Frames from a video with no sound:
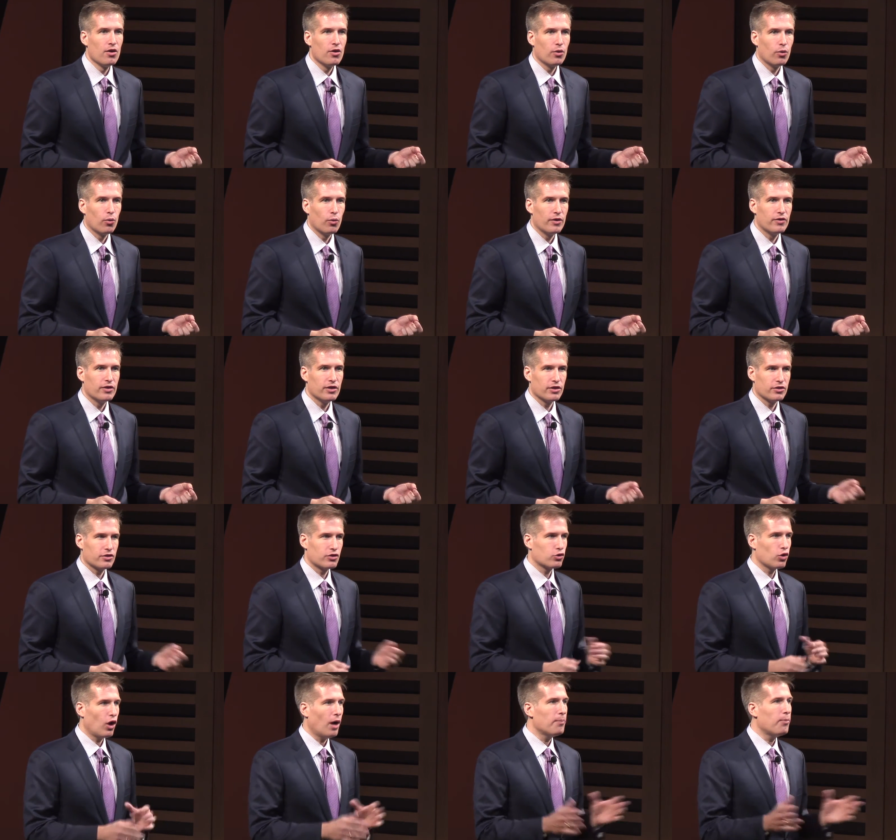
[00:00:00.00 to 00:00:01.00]
We did a
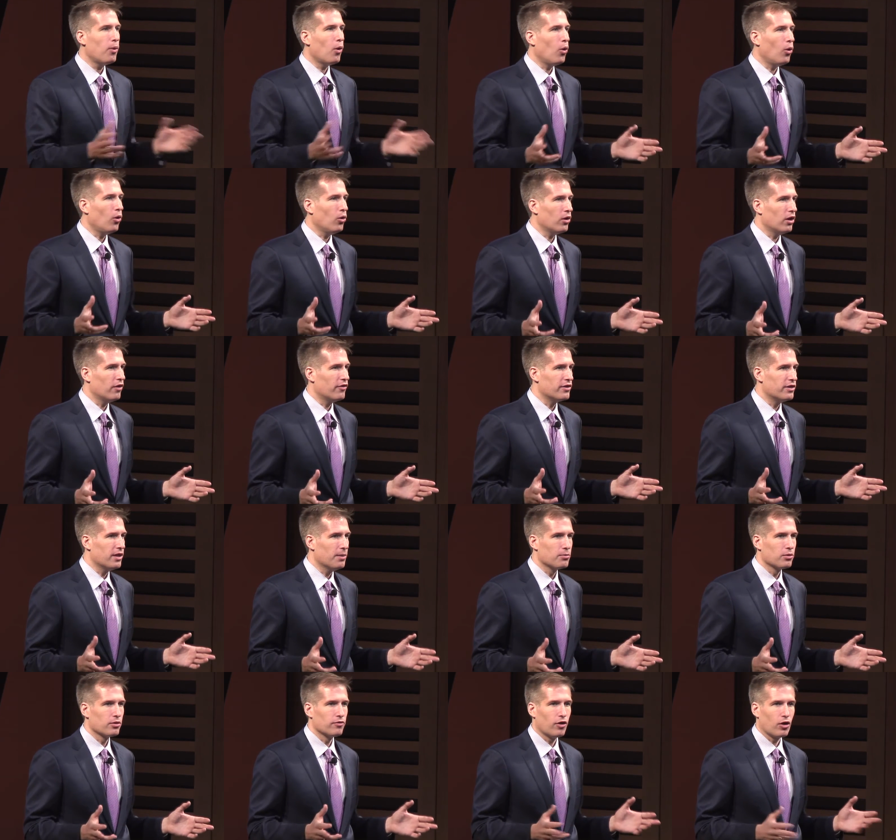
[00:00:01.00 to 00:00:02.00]
straw poll of a
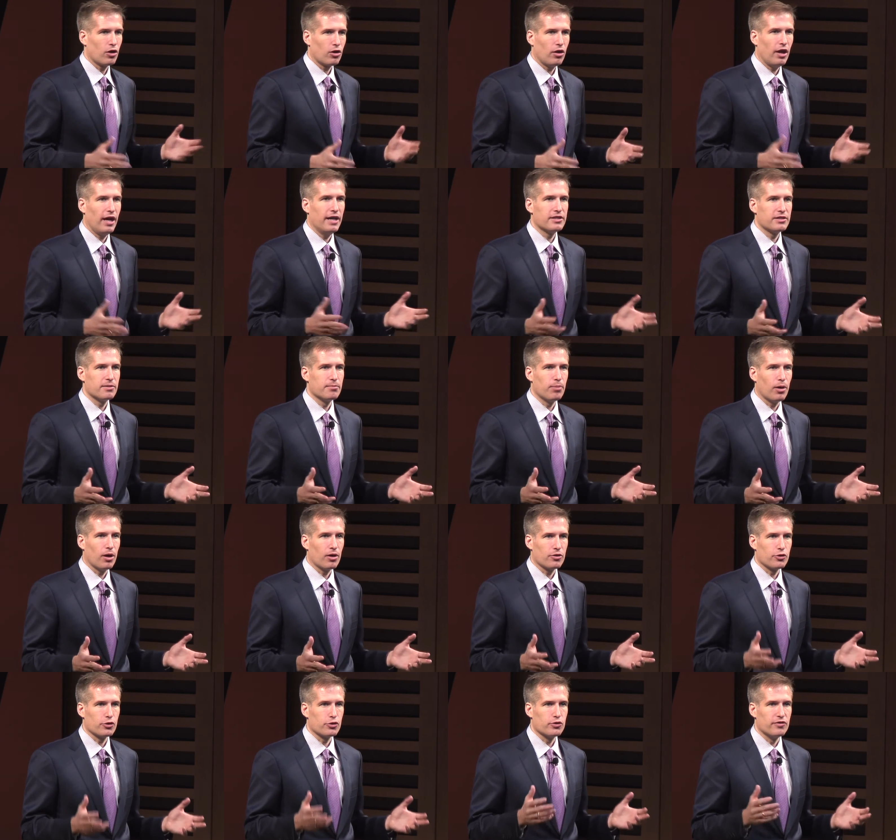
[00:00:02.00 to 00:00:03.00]
number of our clients and
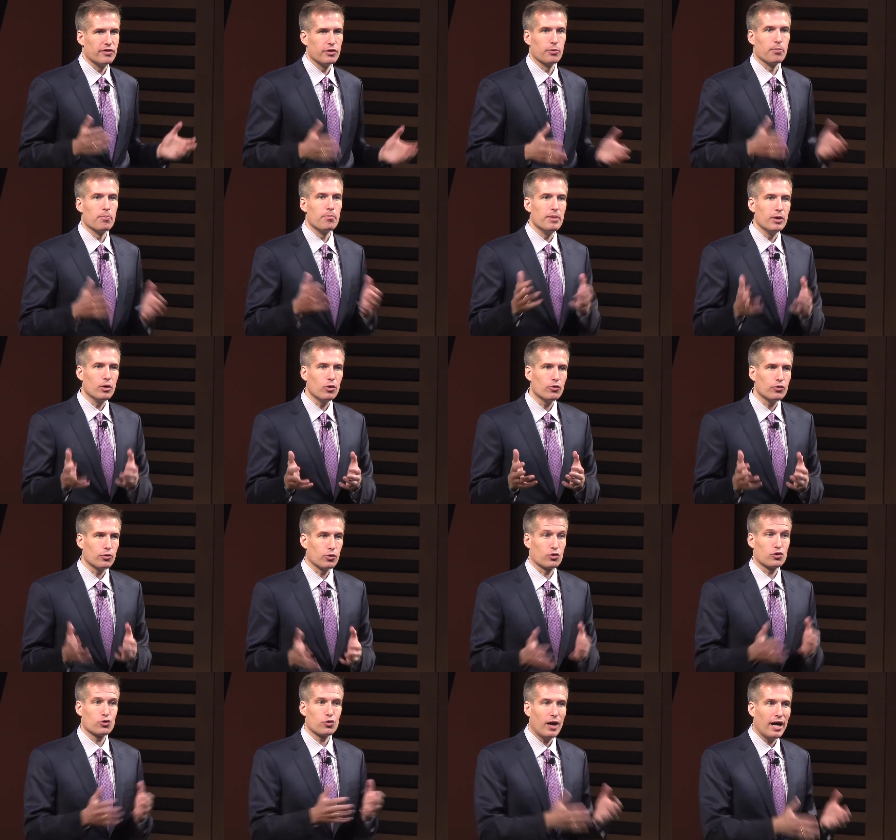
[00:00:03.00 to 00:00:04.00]
partners who either built
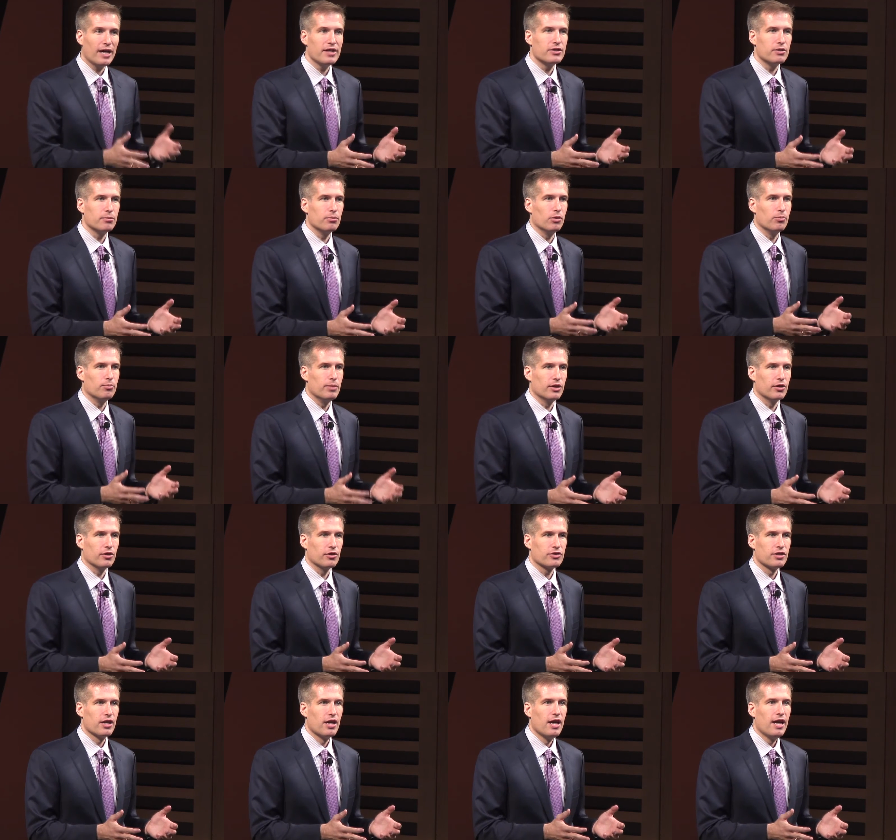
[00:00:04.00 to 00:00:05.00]
or tried to build
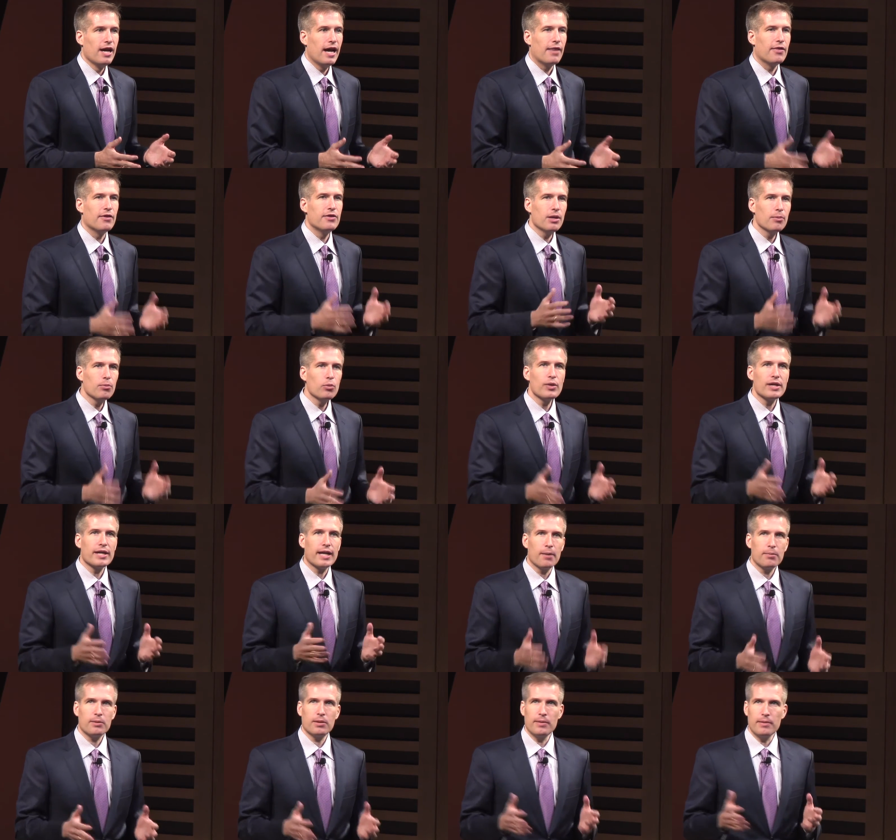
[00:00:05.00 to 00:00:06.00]
bidders. And the number we
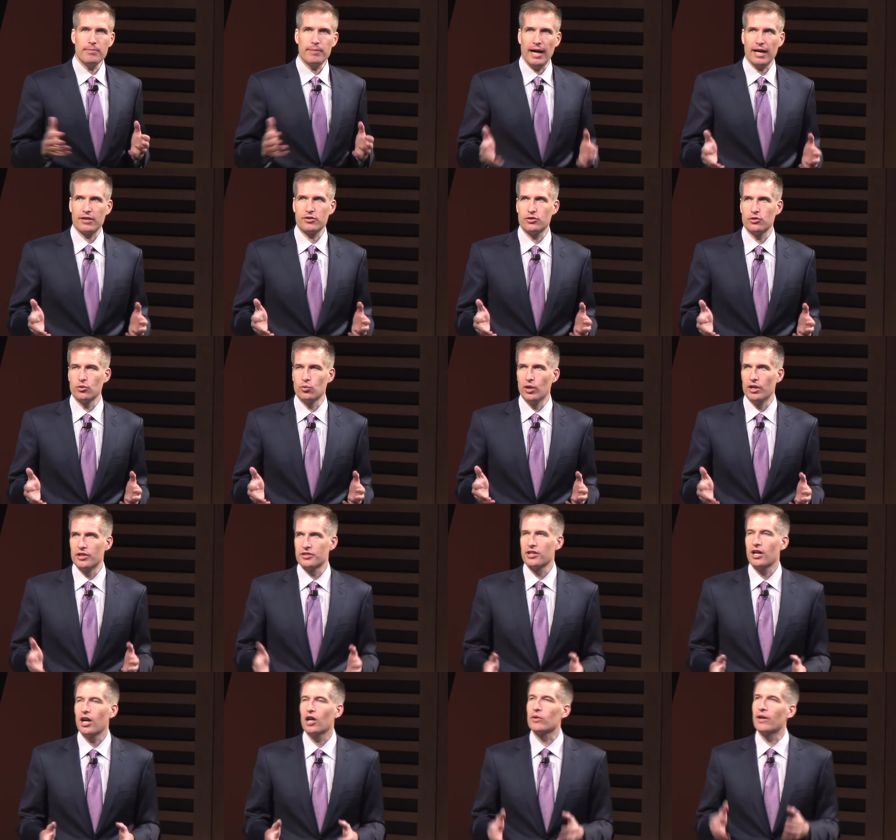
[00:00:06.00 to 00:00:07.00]
kept coming back to
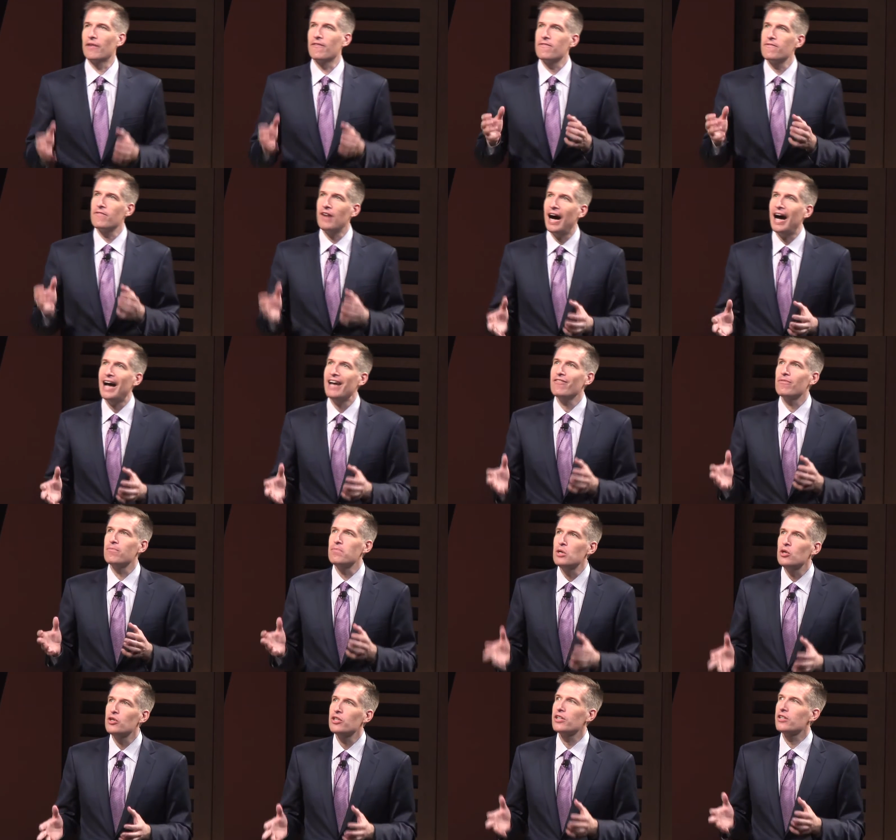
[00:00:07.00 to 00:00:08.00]
was around $5
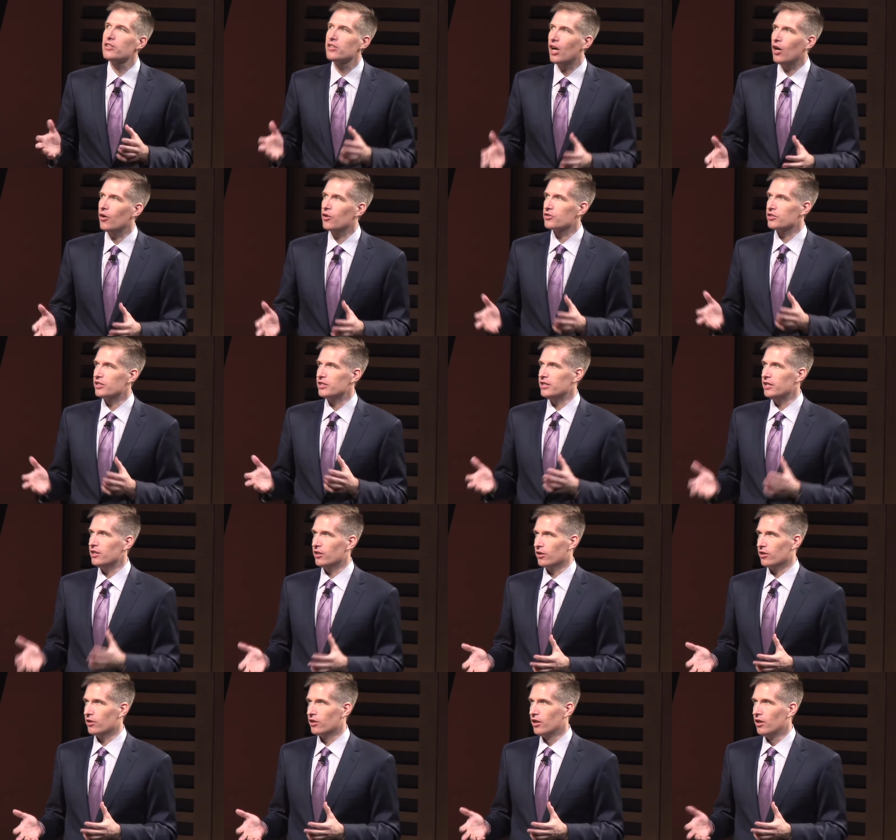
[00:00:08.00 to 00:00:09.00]
million a
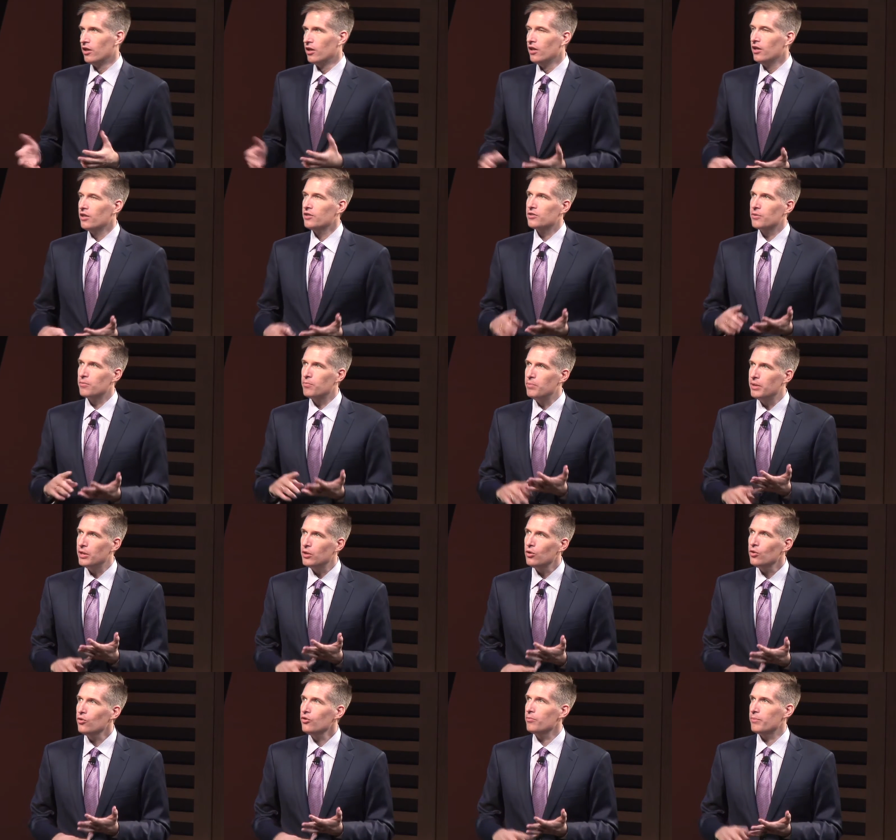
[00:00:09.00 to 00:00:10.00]
year to
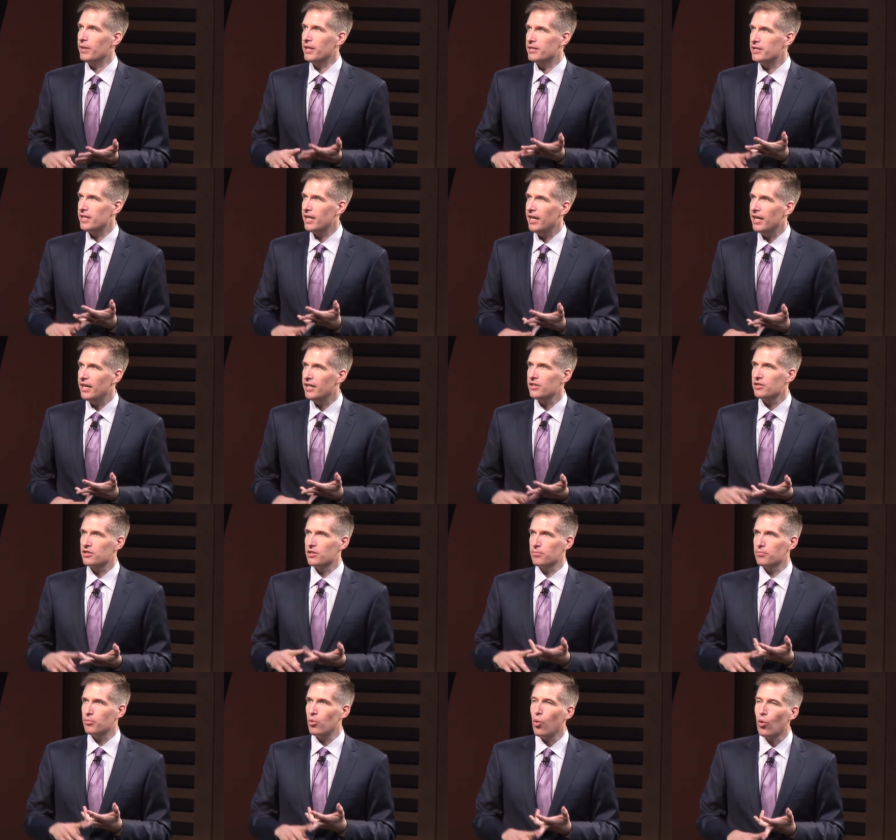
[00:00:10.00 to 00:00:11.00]
build, maintain,
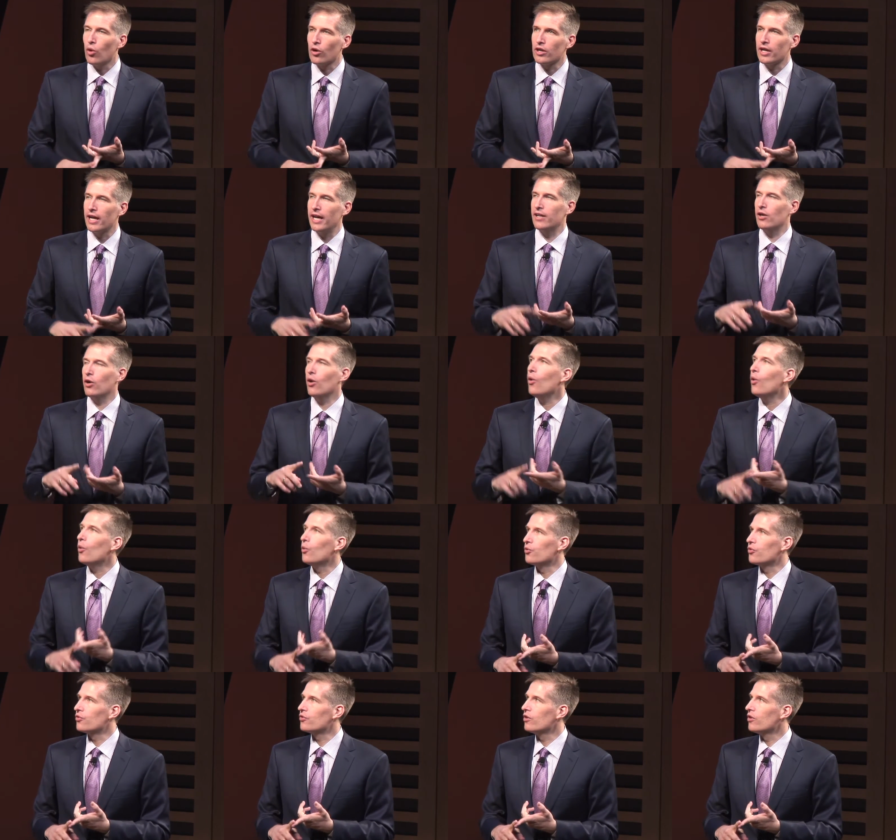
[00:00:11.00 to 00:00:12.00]
support, and
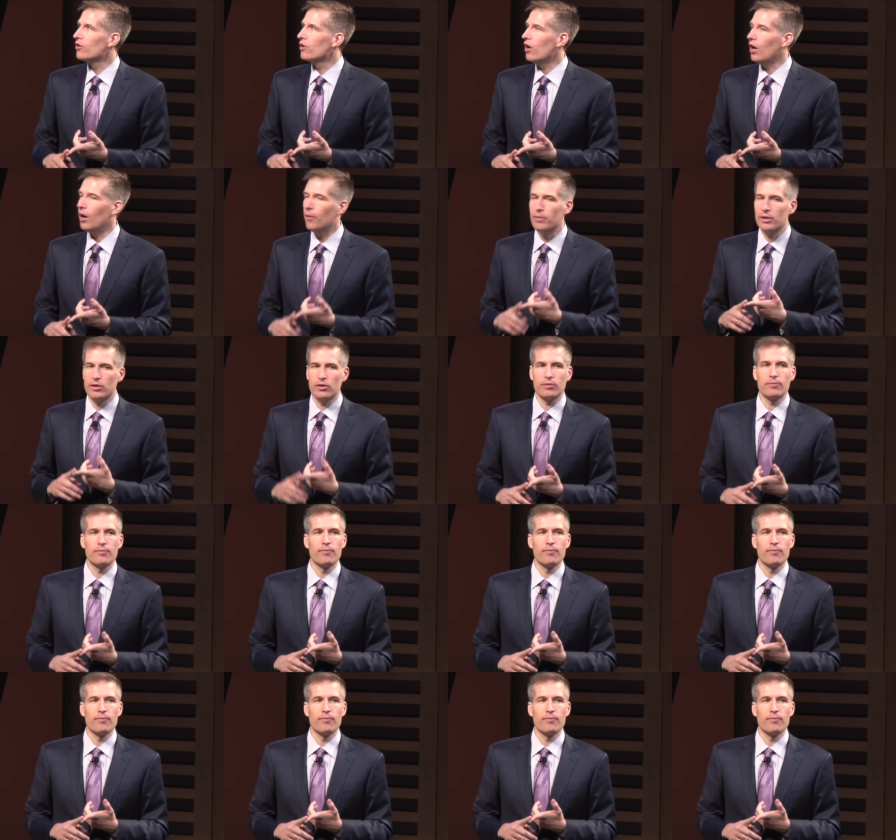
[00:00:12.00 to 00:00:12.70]
host a bidder.